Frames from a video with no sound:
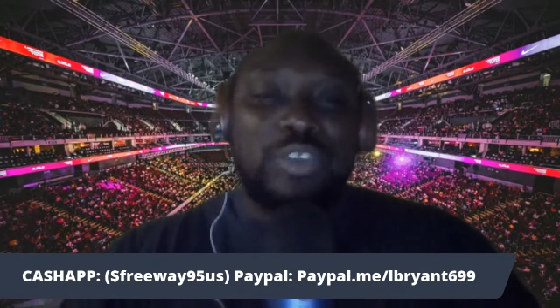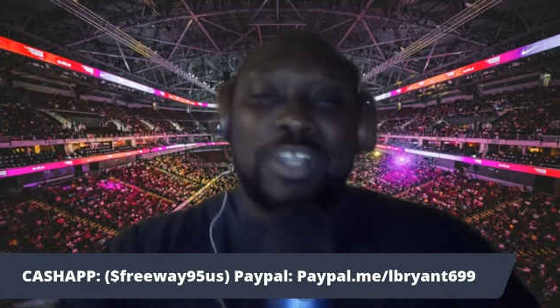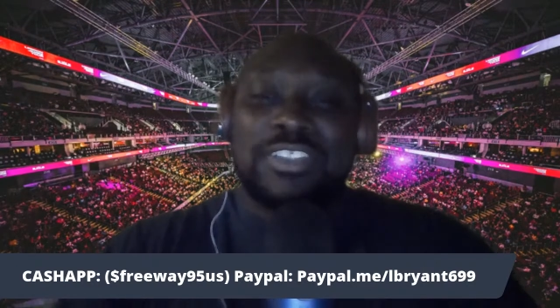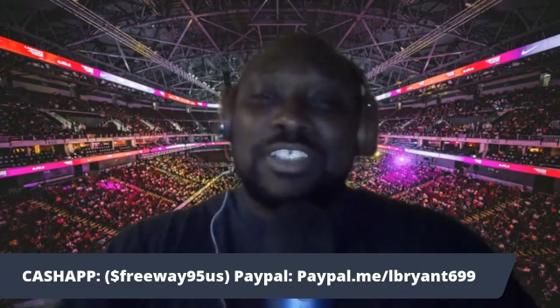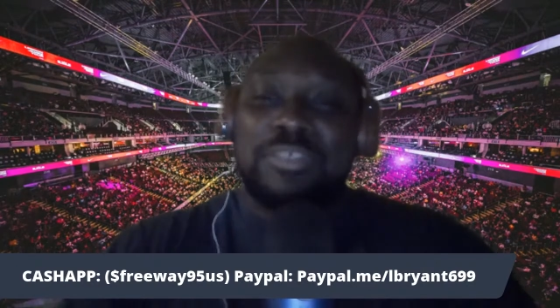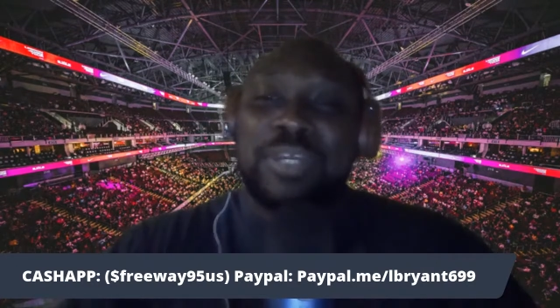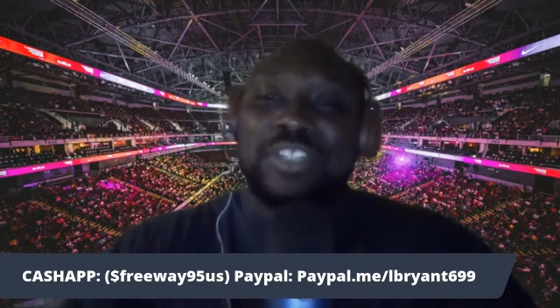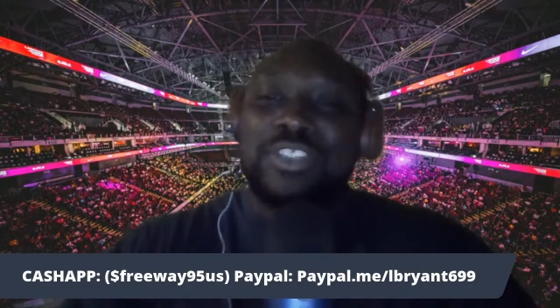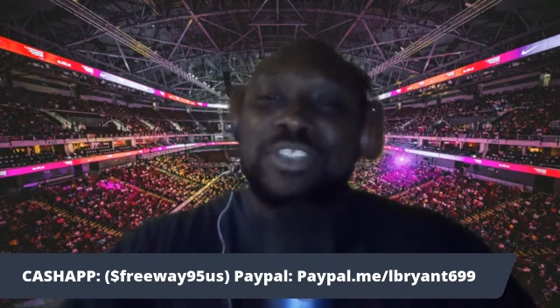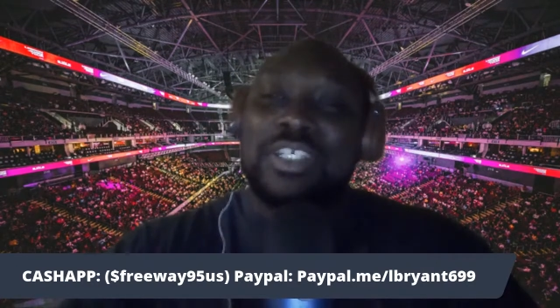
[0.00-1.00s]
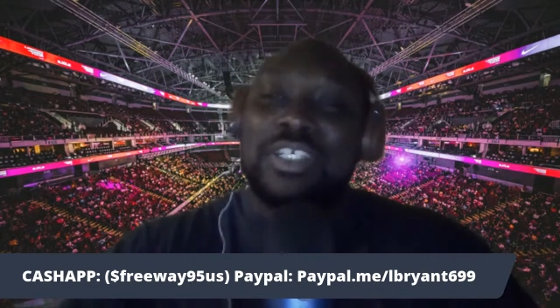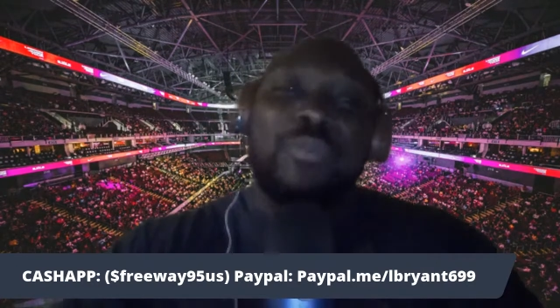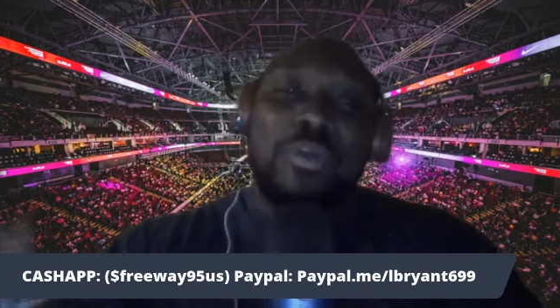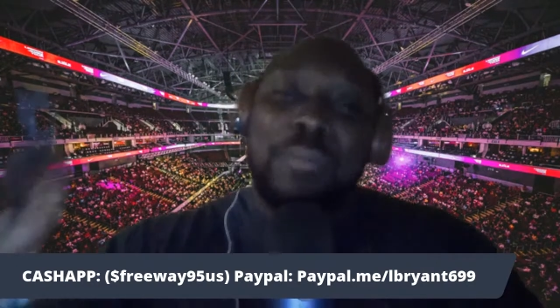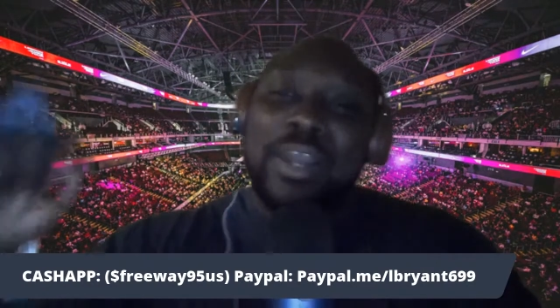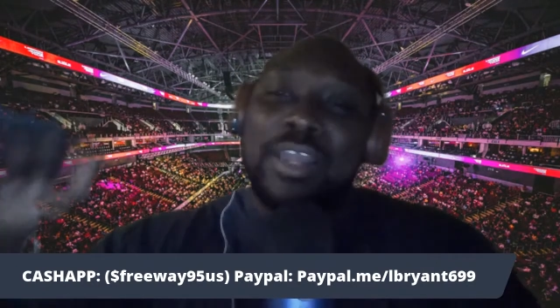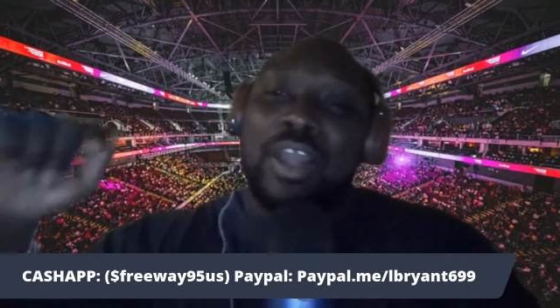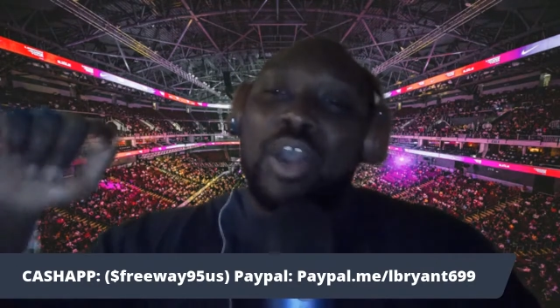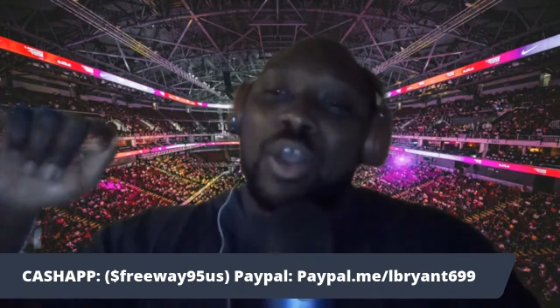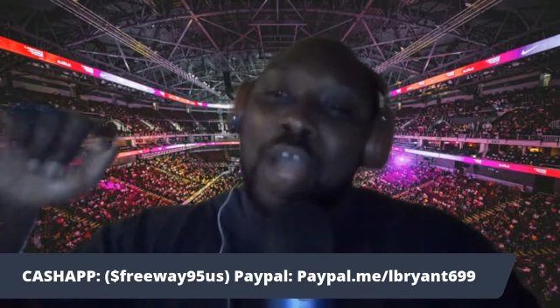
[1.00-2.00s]
steal my shit, I want
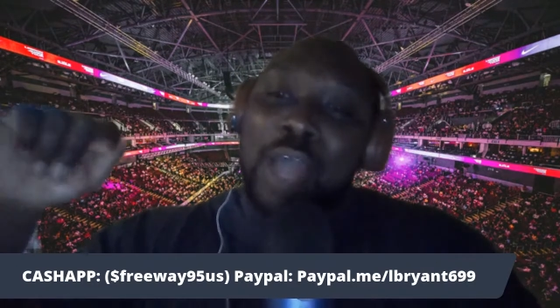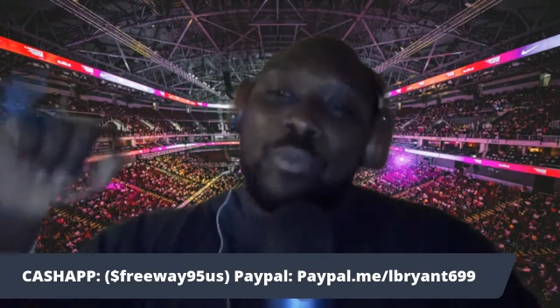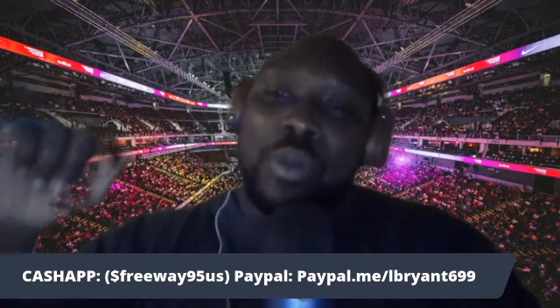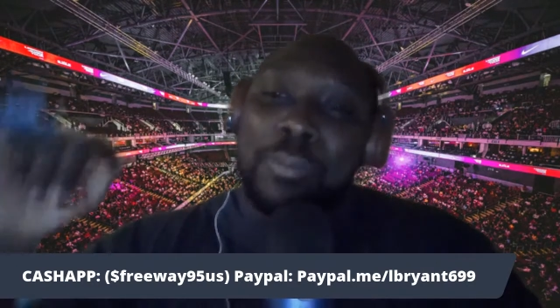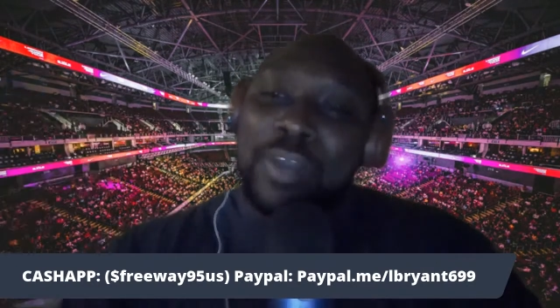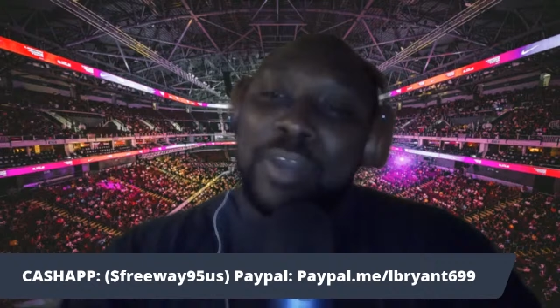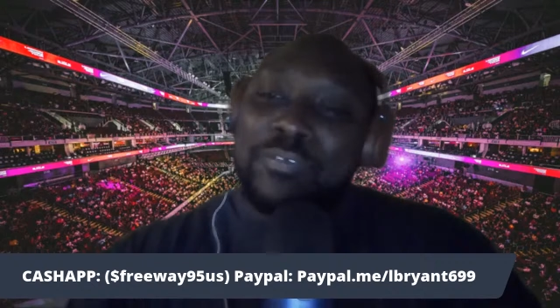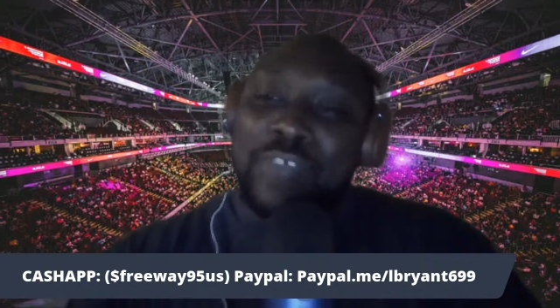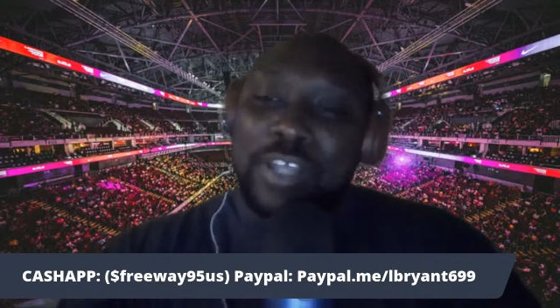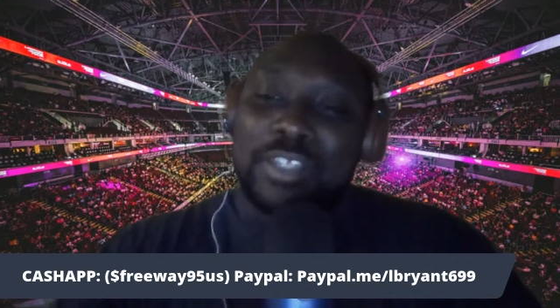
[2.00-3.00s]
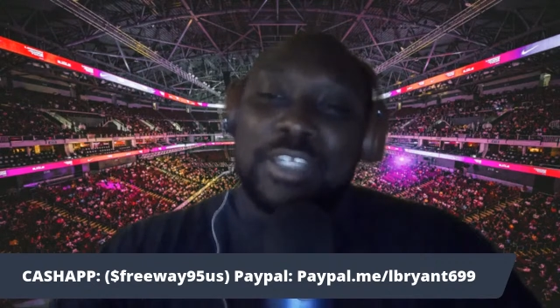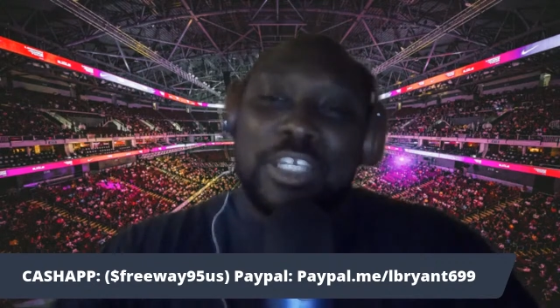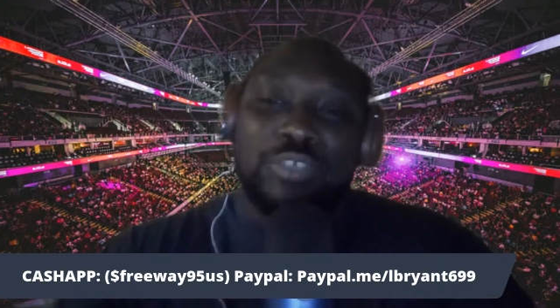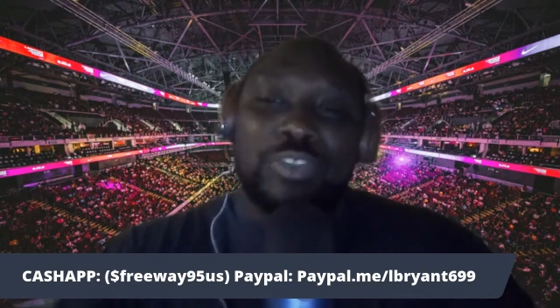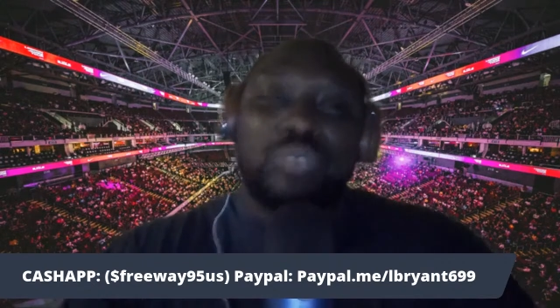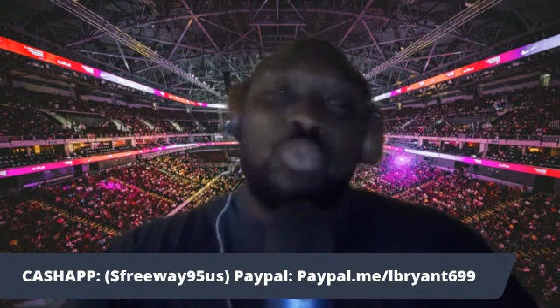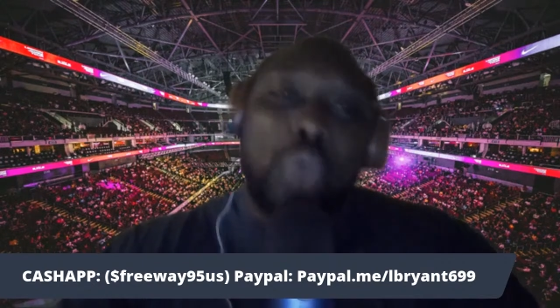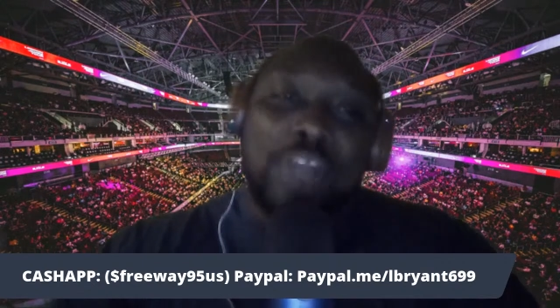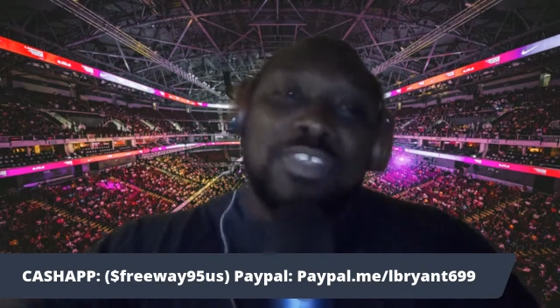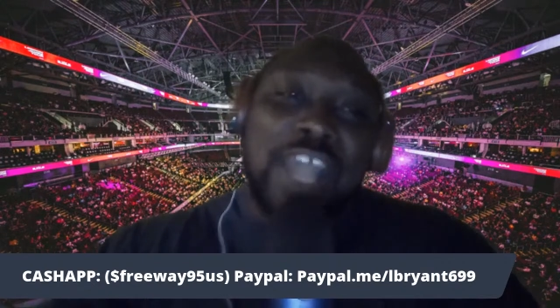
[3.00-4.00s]
my fucking interest
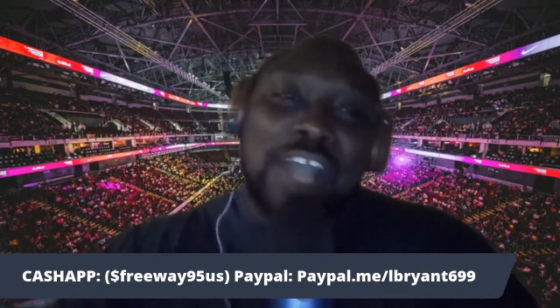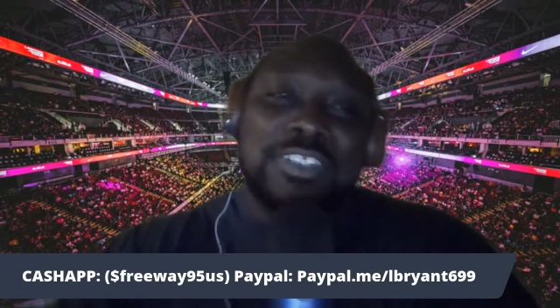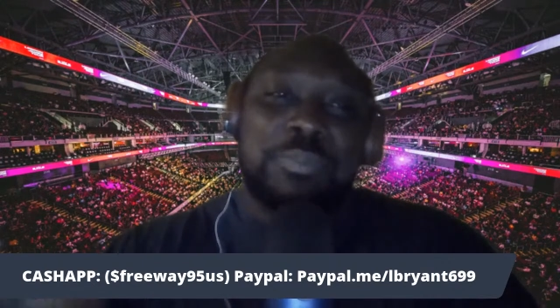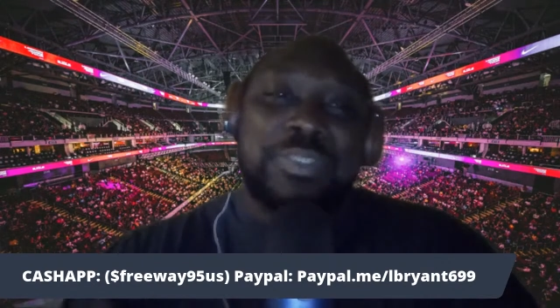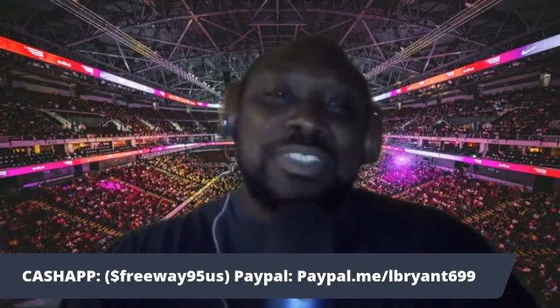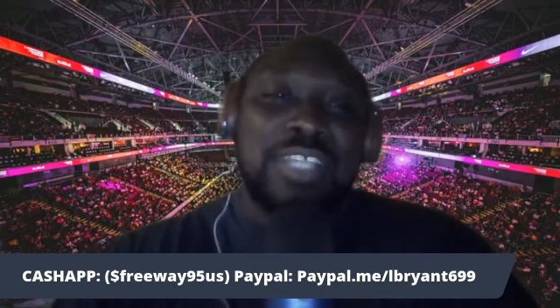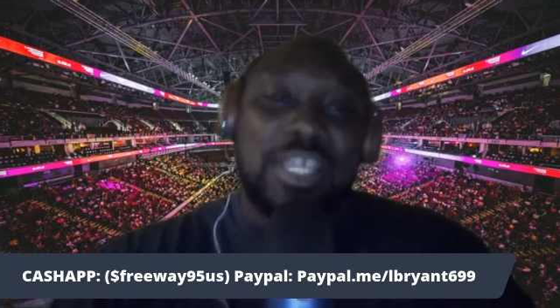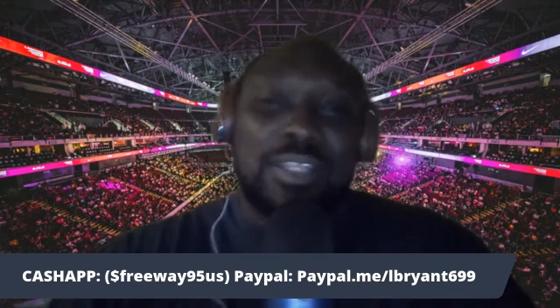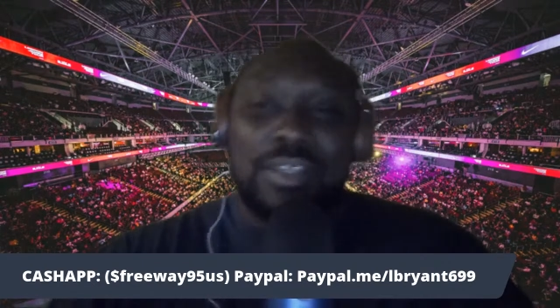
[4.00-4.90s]
1,000%.